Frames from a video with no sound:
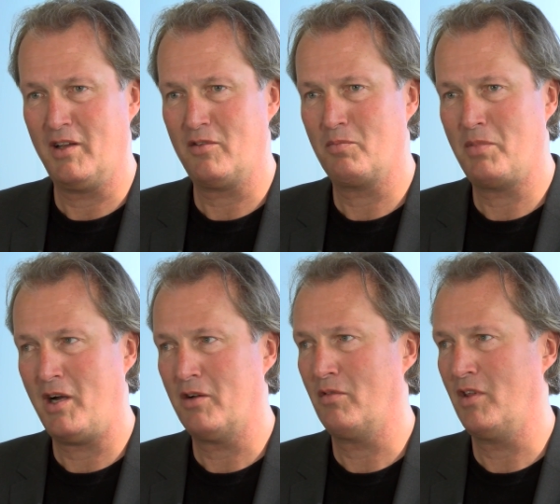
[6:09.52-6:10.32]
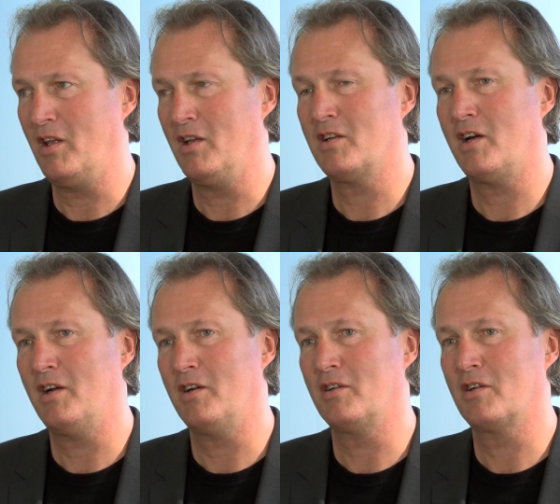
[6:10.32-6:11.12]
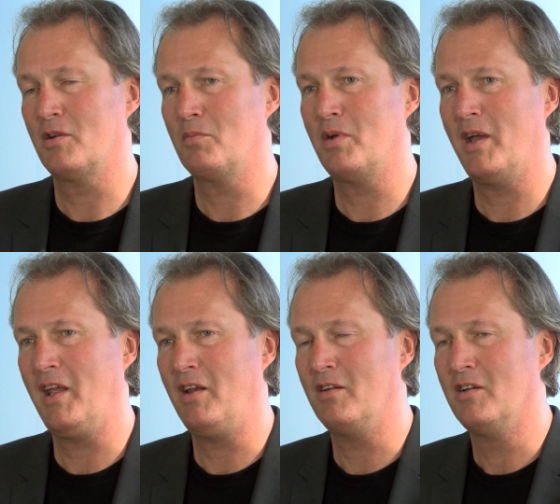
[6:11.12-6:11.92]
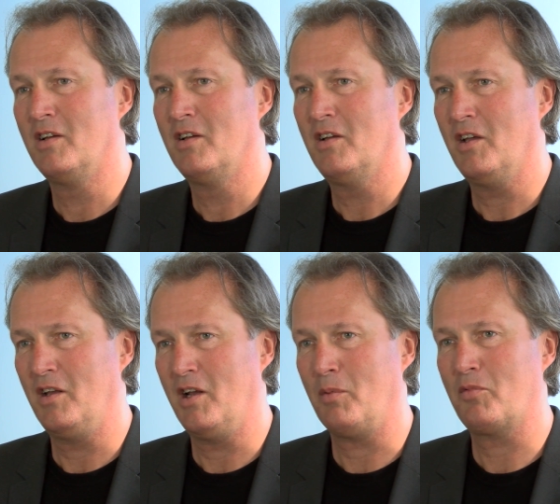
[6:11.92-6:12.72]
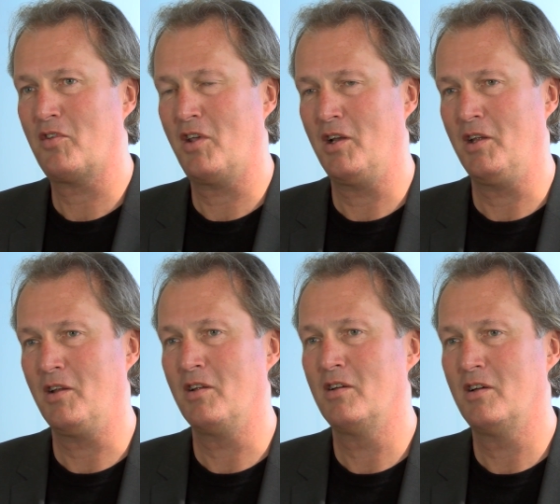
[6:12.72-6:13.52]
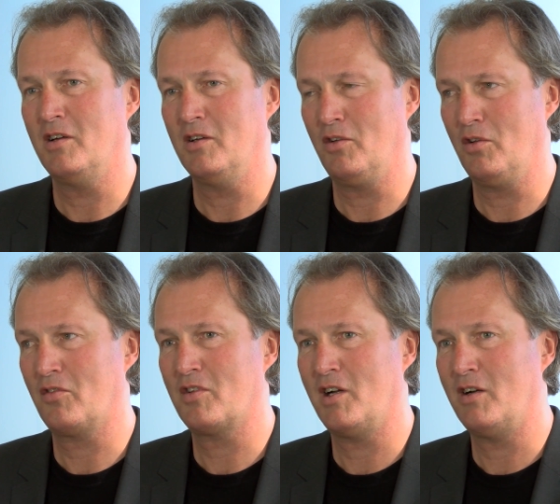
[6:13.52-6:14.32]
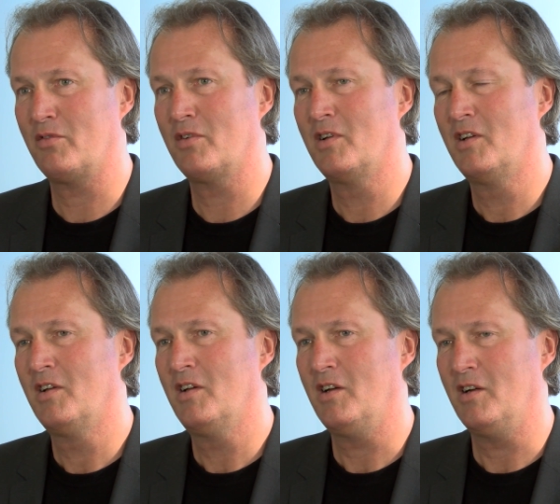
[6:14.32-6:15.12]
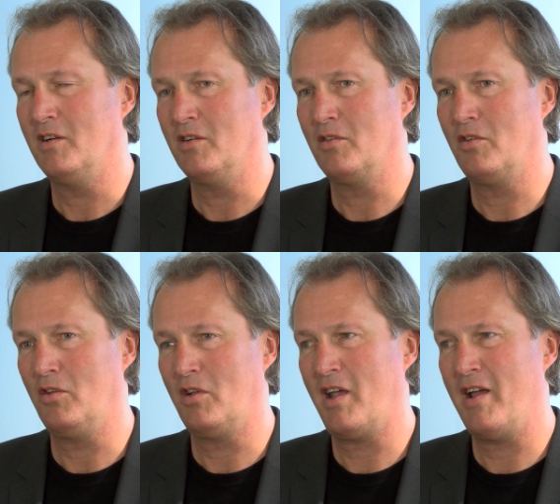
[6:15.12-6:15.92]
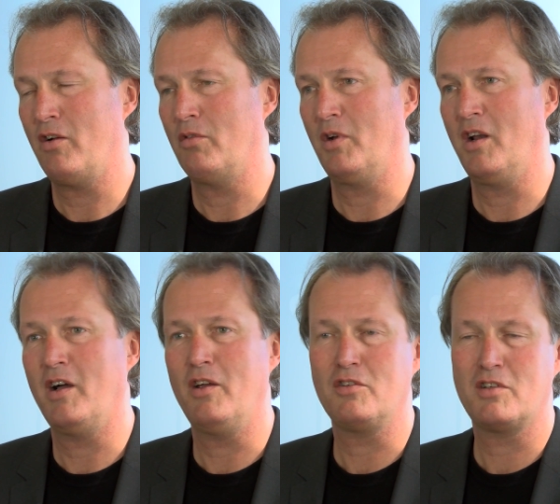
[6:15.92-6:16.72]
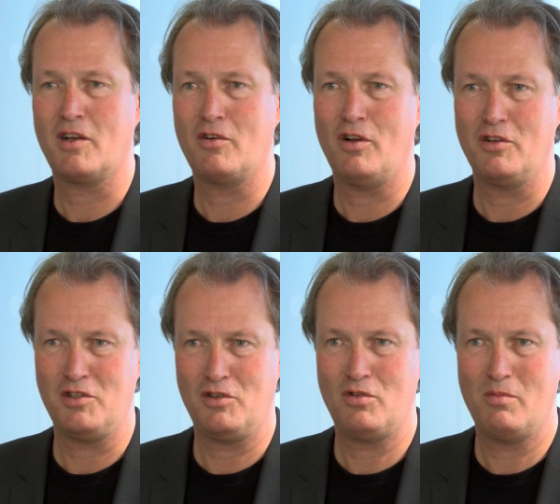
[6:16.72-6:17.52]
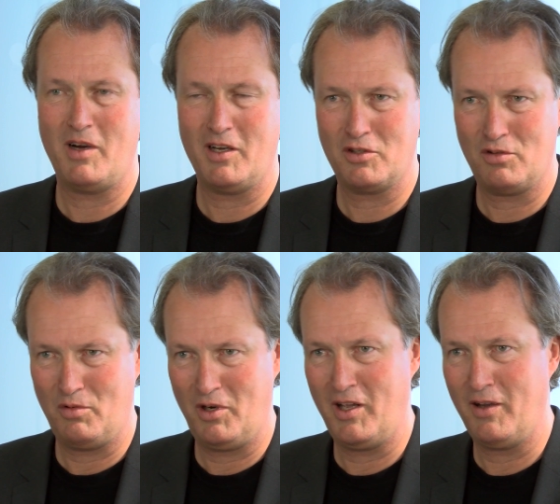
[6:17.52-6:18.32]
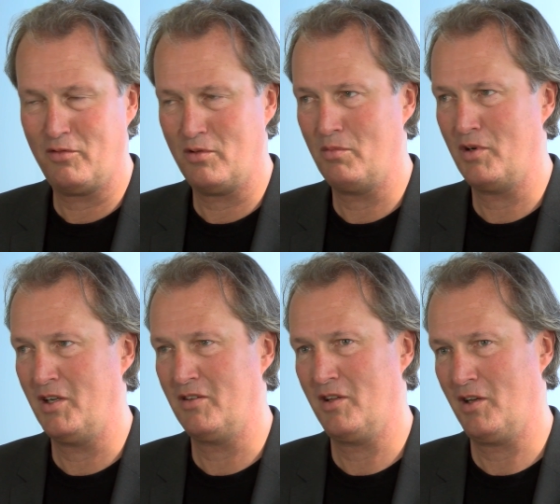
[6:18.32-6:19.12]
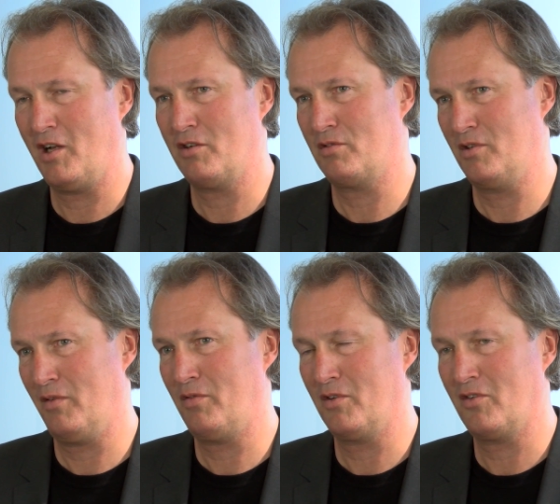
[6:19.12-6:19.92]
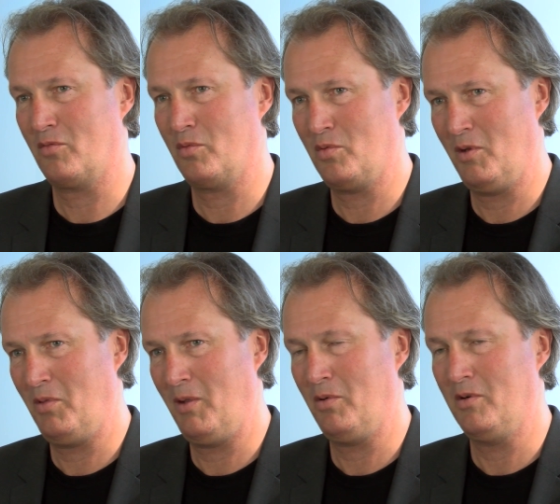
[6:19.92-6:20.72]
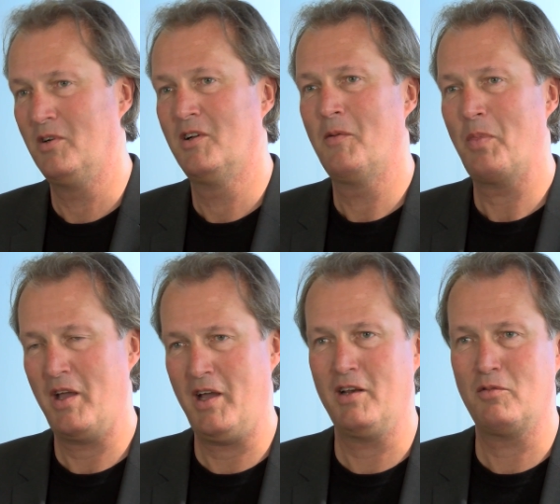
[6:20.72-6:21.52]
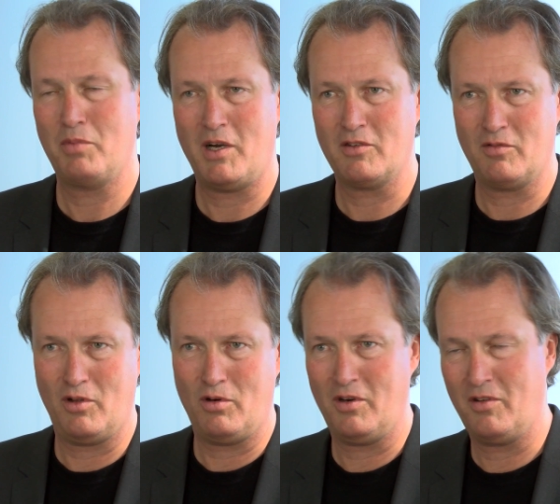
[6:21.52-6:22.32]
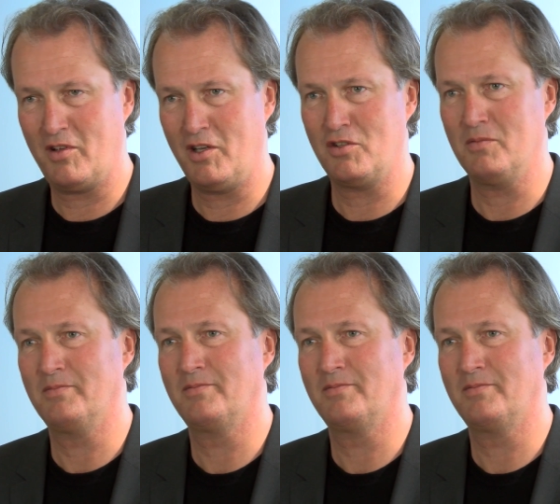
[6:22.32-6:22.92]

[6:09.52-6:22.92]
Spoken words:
as a part of the entire campaign in upskilling your staff, you cannot rely on technology too much. You really have to embrace the cultural differences between people and parts of the organization.